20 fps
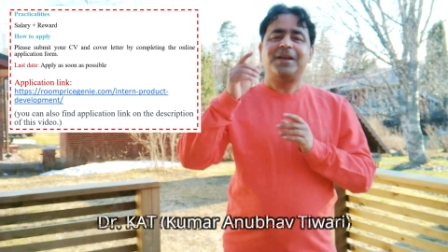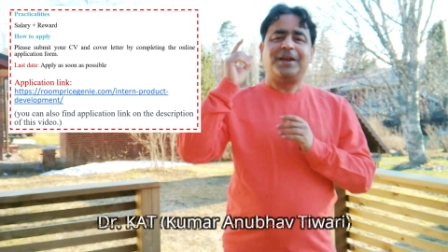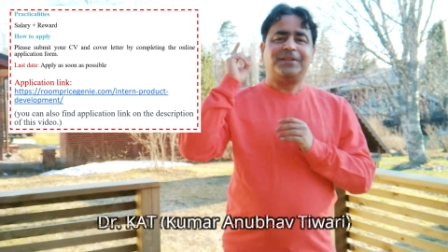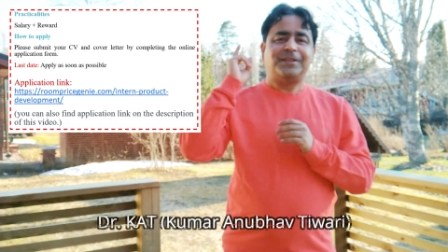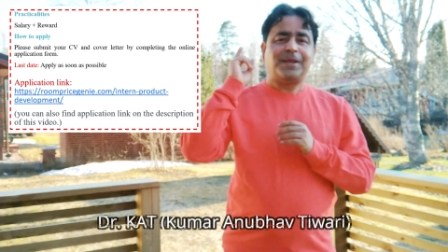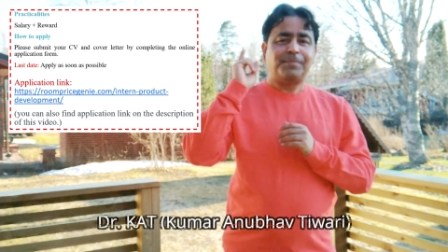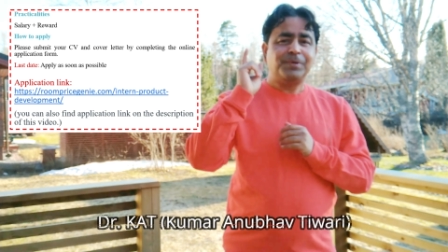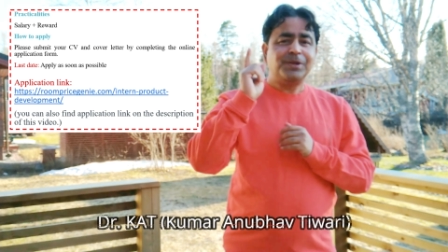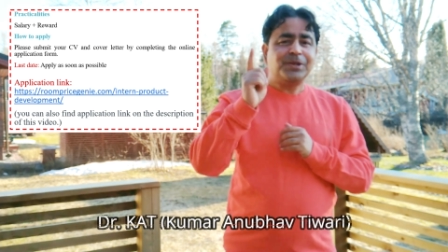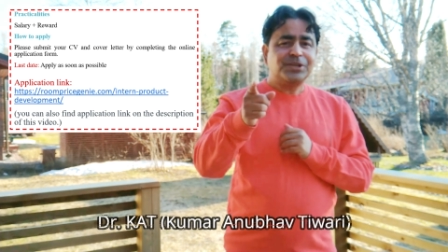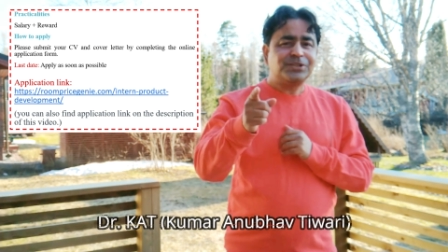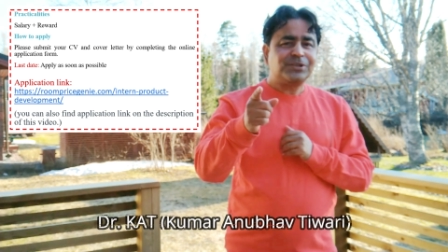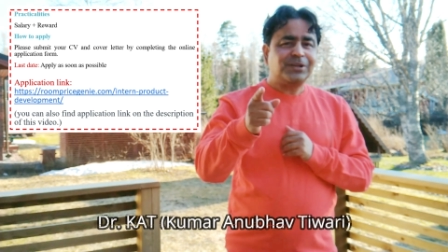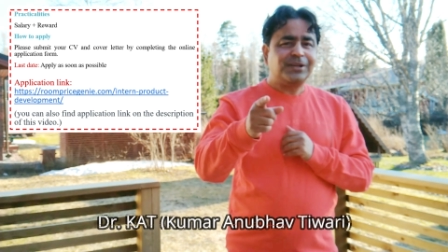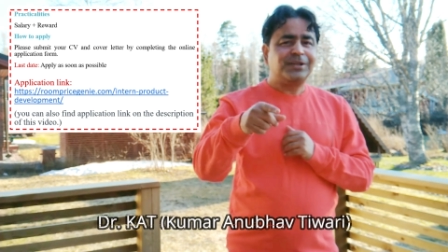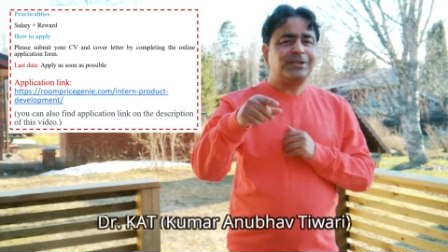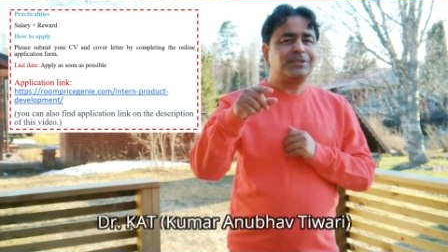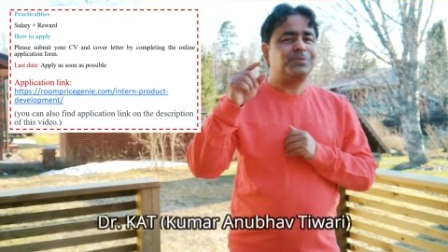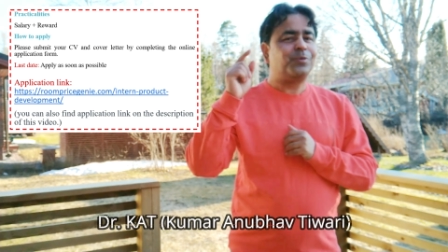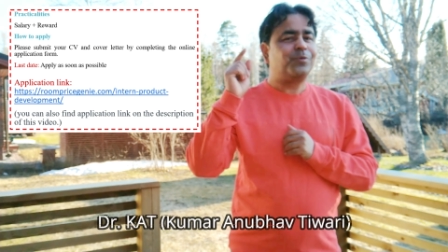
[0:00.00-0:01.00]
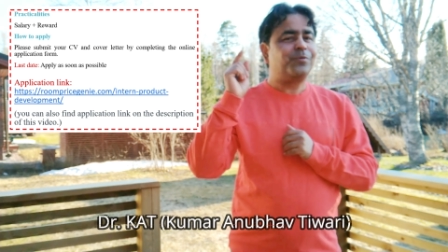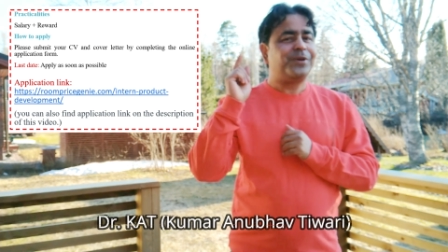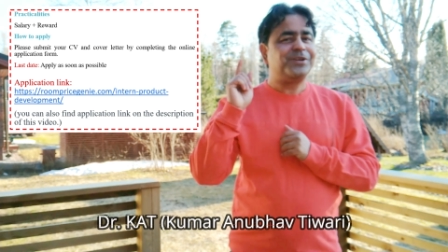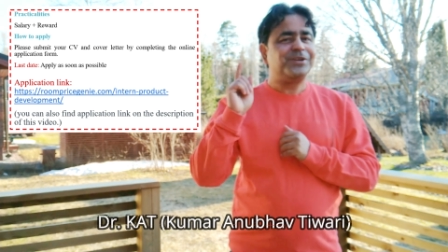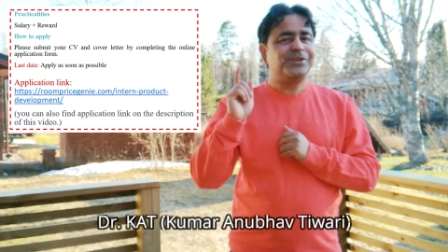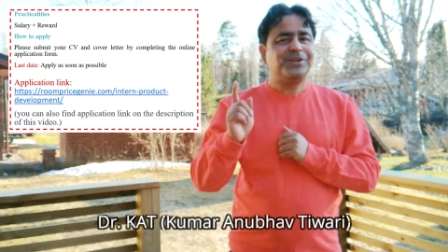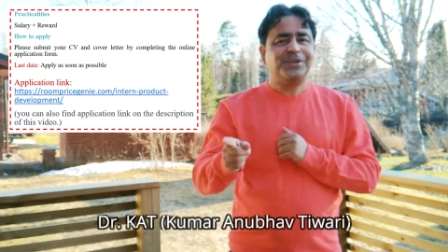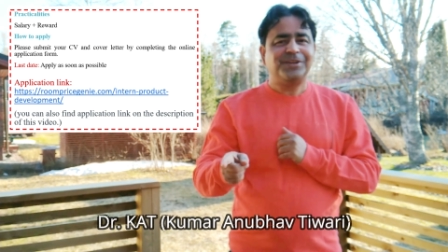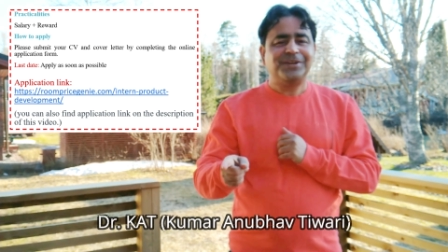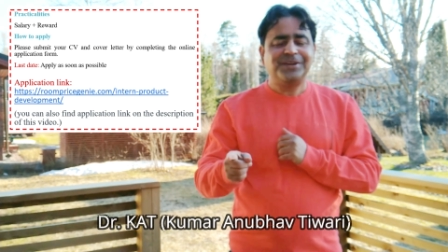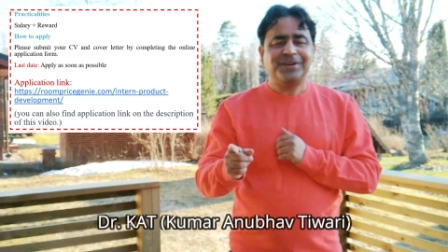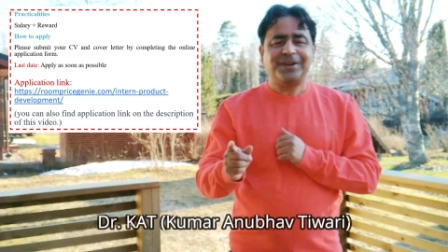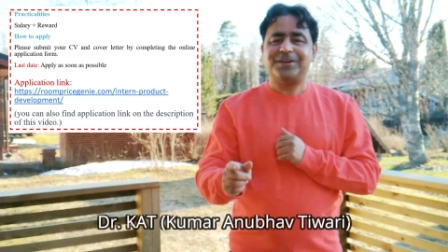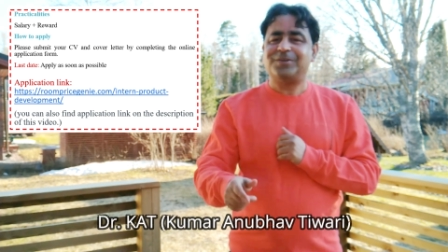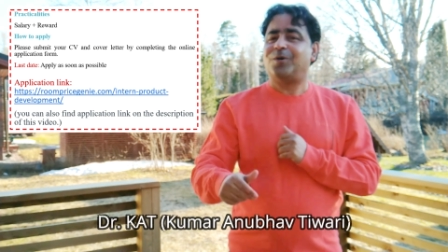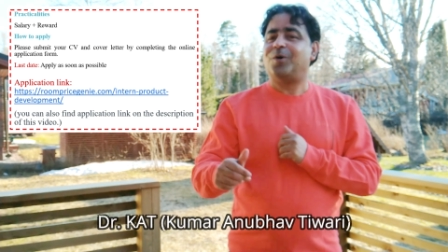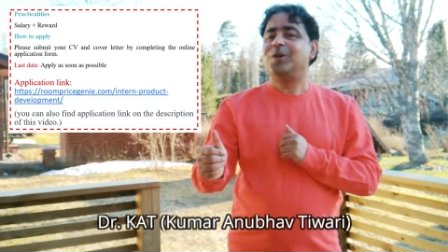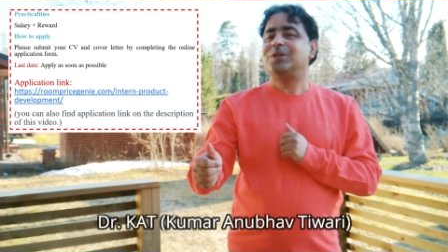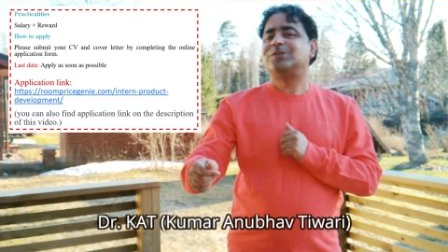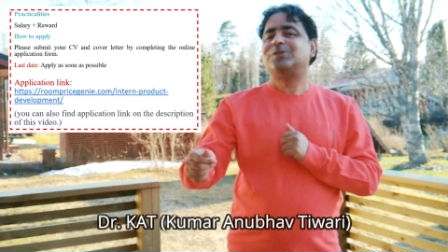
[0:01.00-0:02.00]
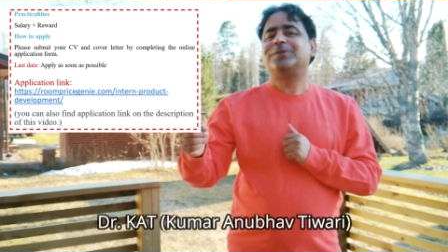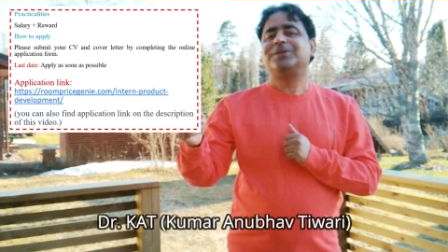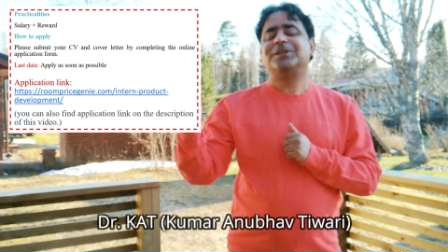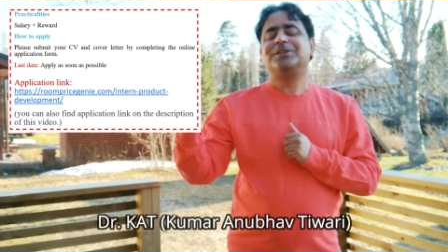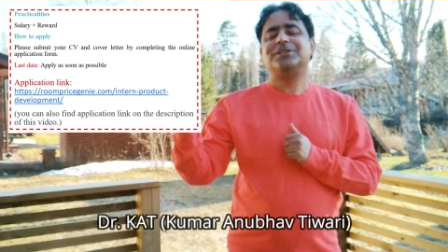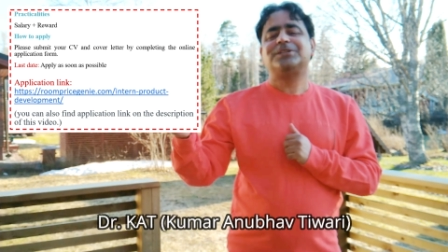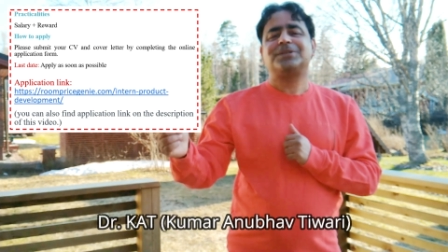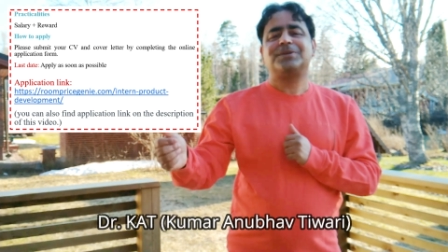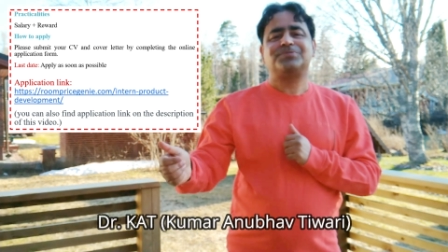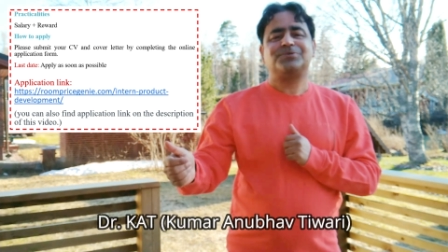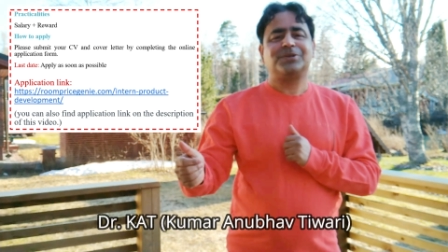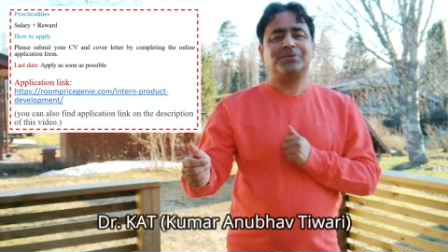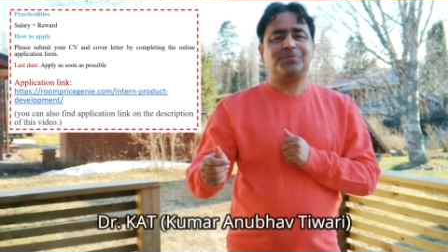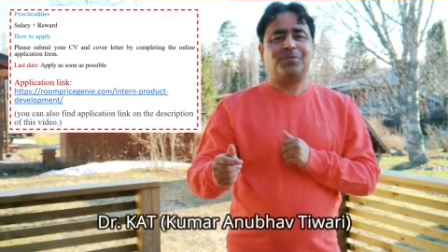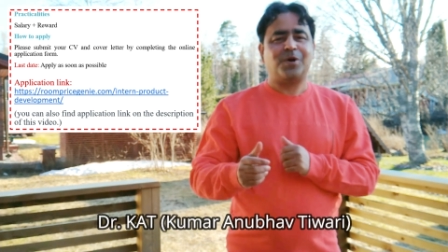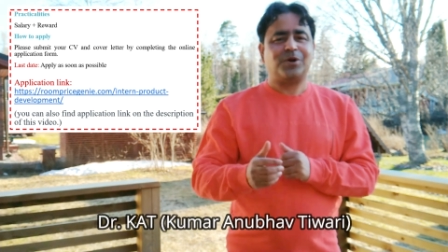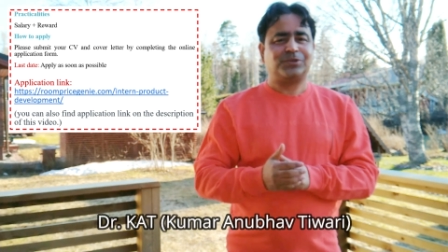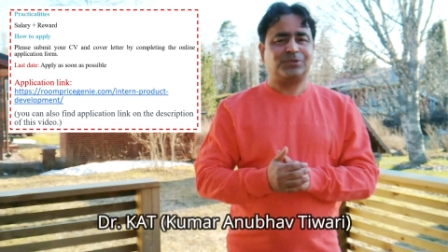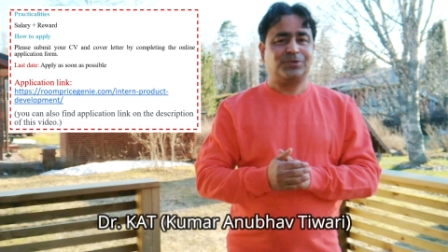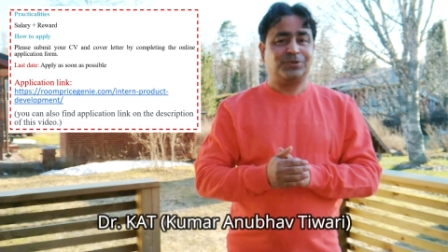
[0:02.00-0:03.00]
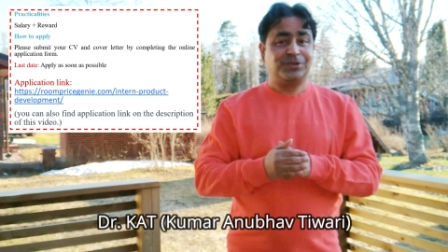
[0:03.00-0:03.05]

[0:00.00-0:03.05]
and the application link is provided here and also the description box.